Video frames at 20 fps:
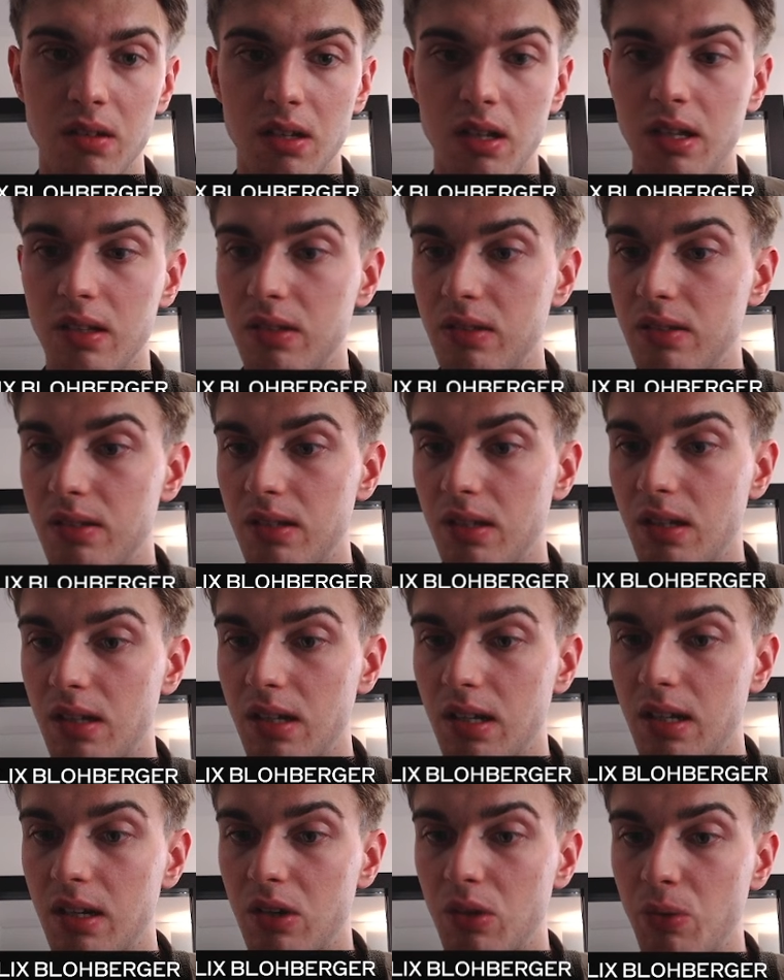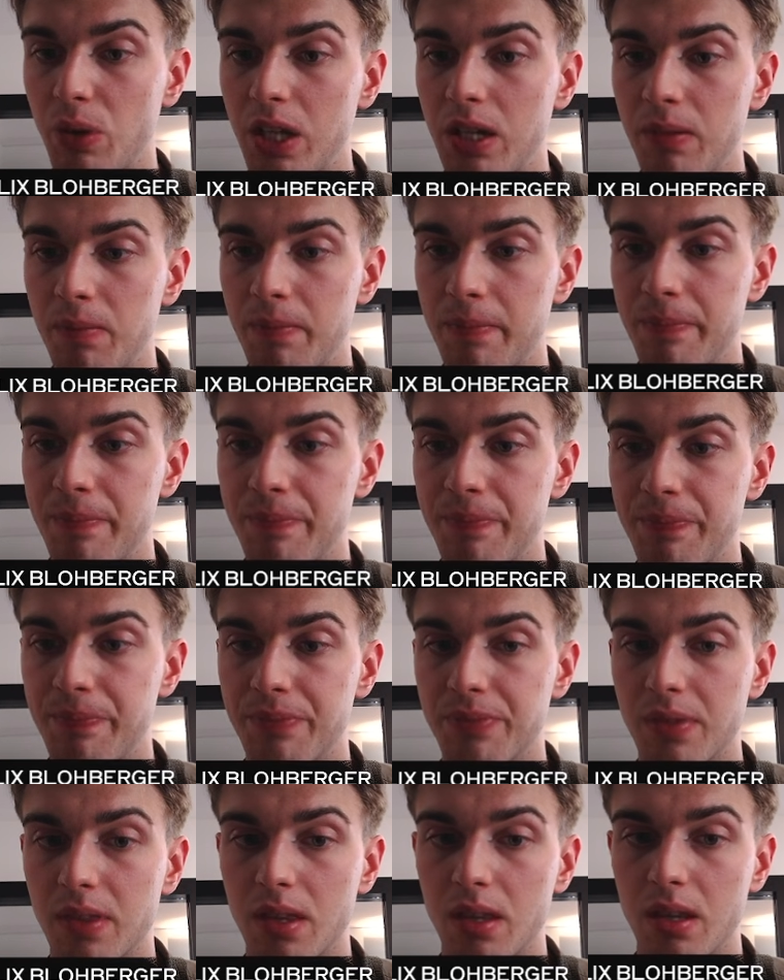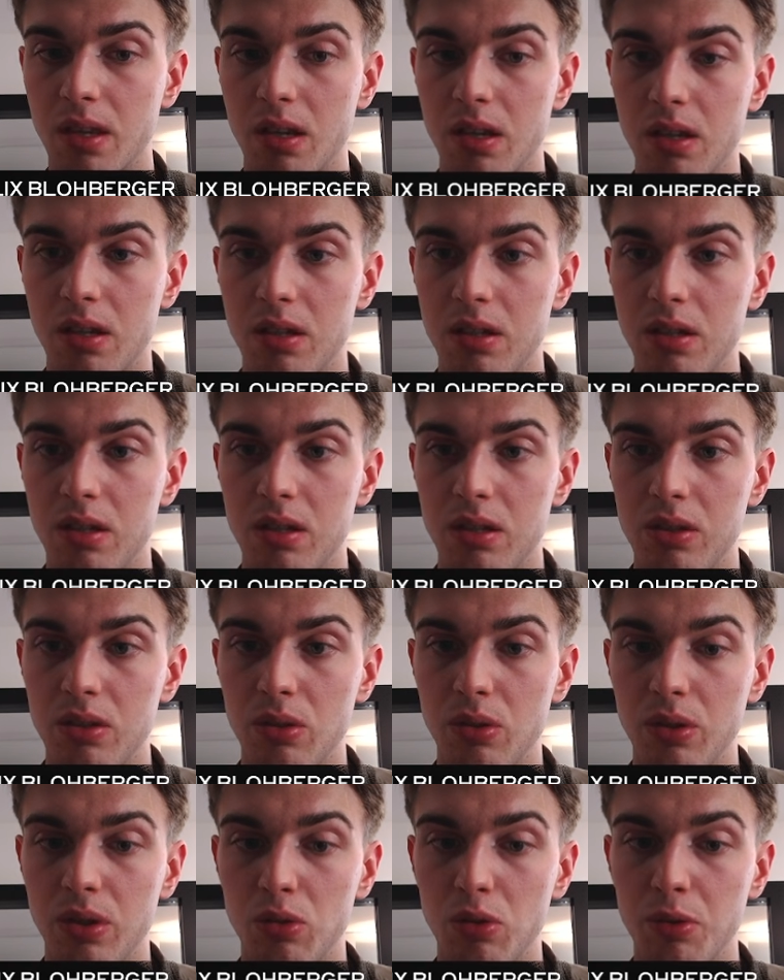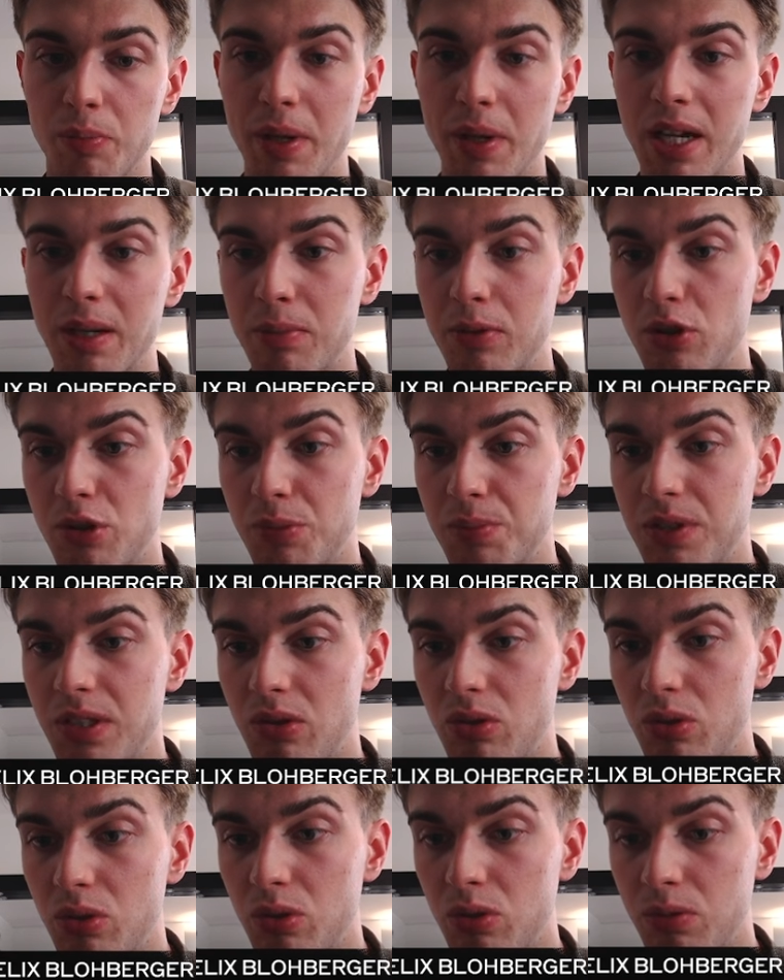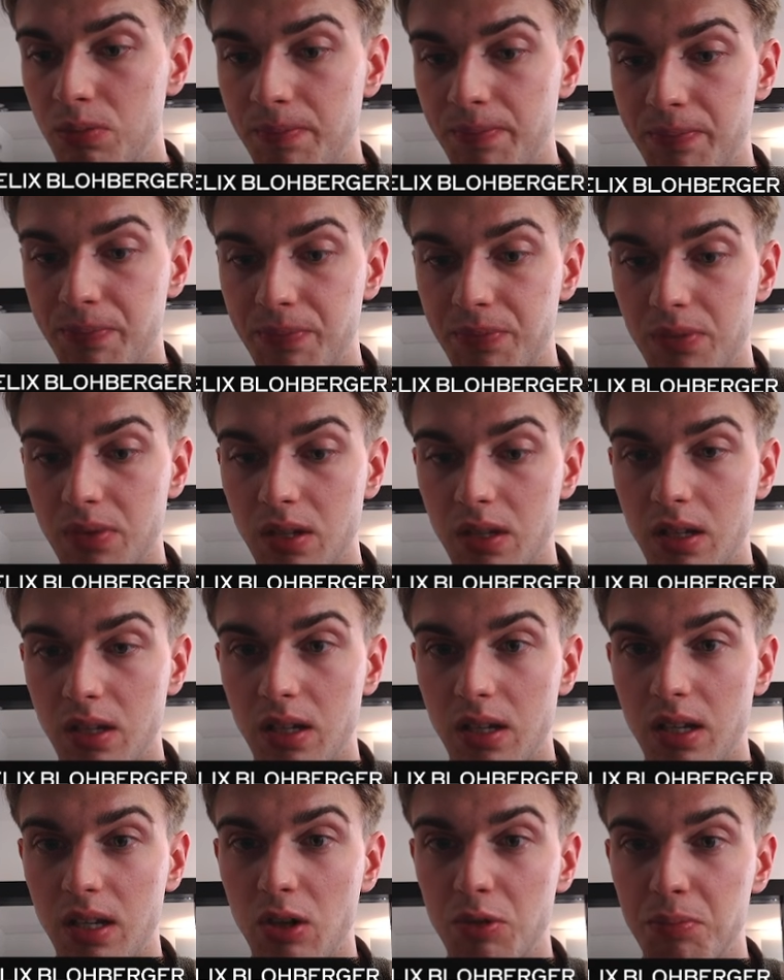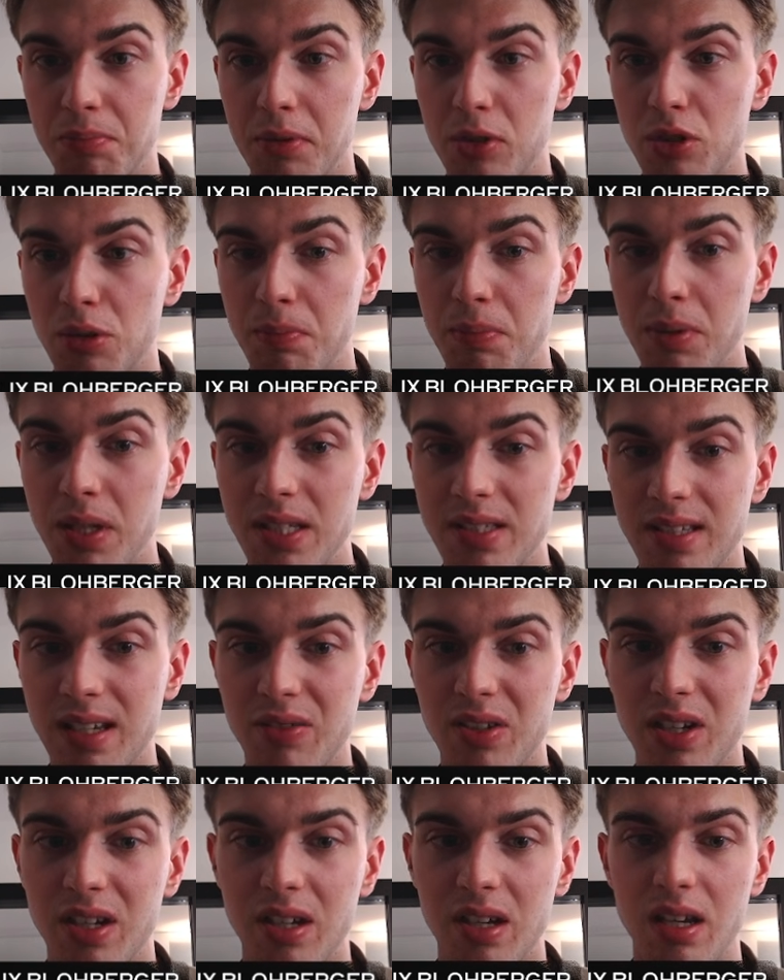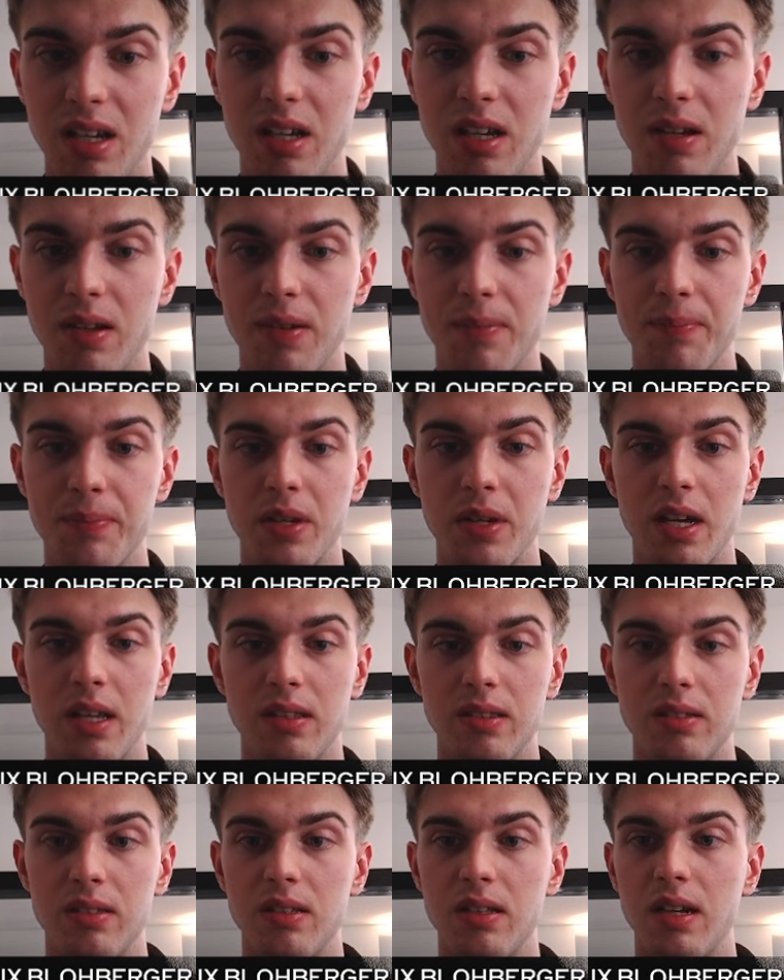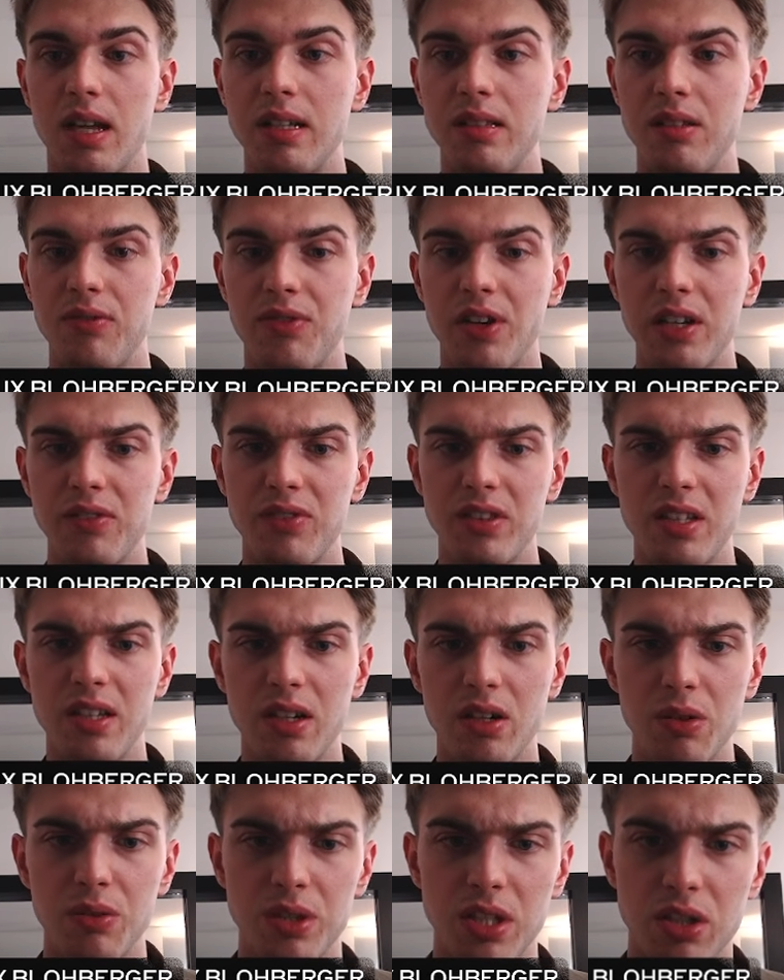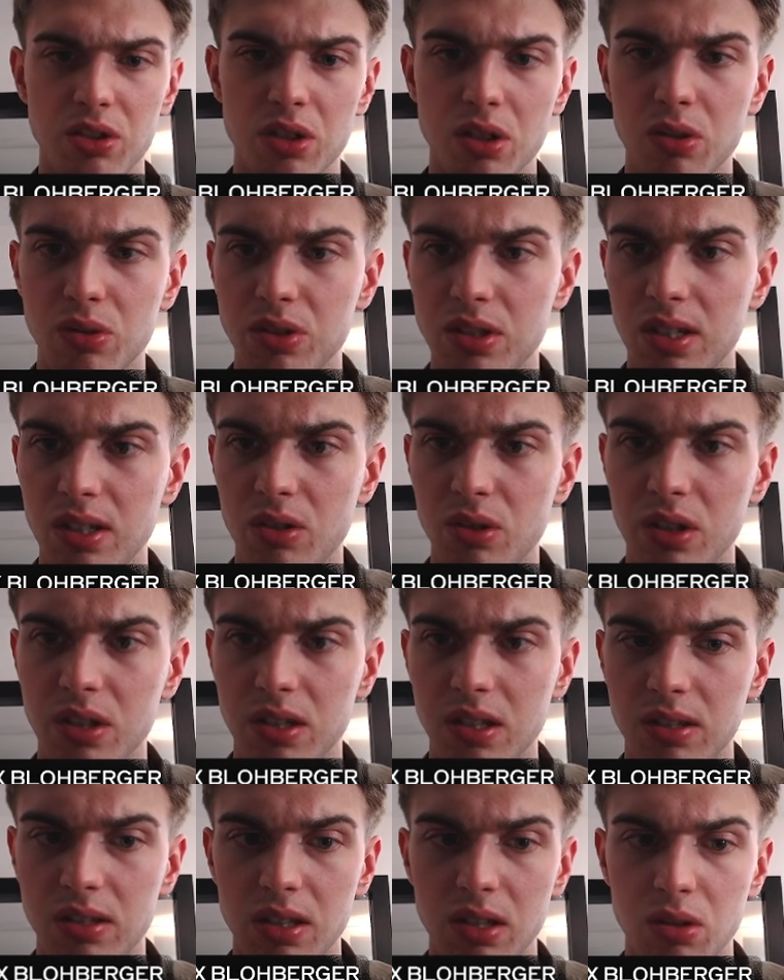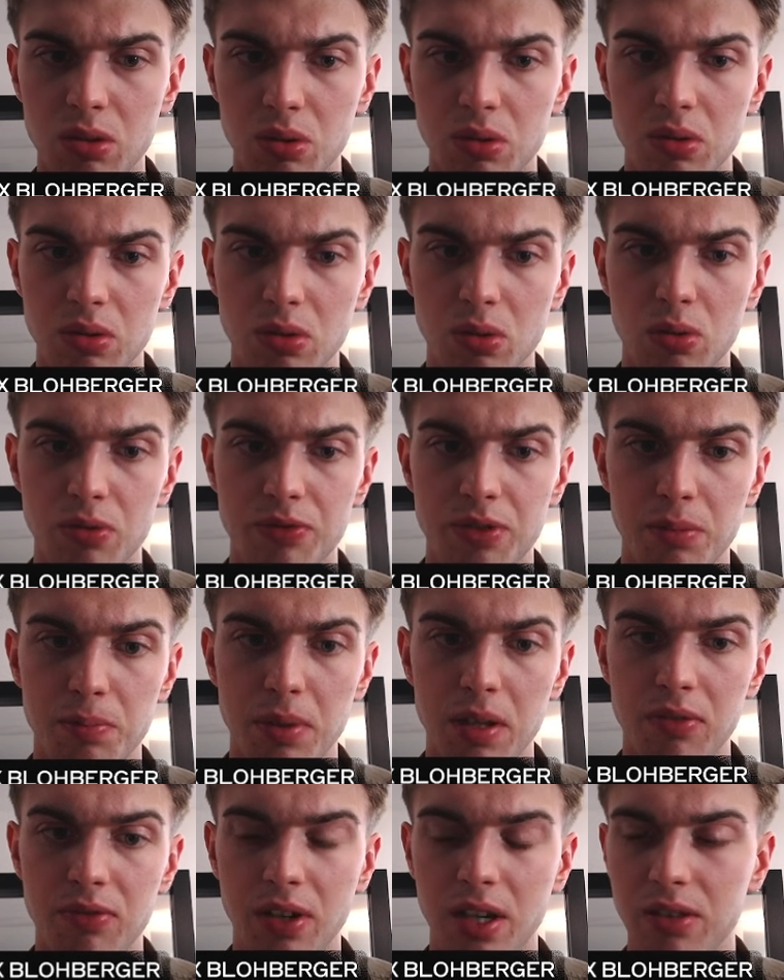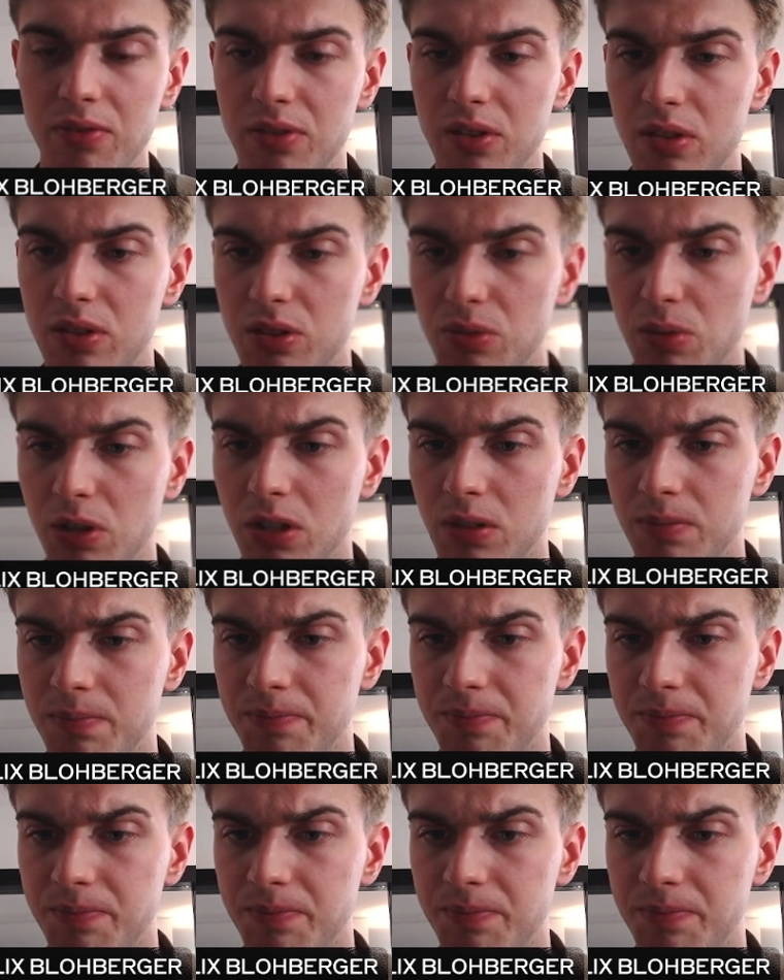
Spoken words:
and I get a queen. So he took back, bishop c2, now bishop b7, and knight e5. And here I was actually considering that he could go for b5 here as well.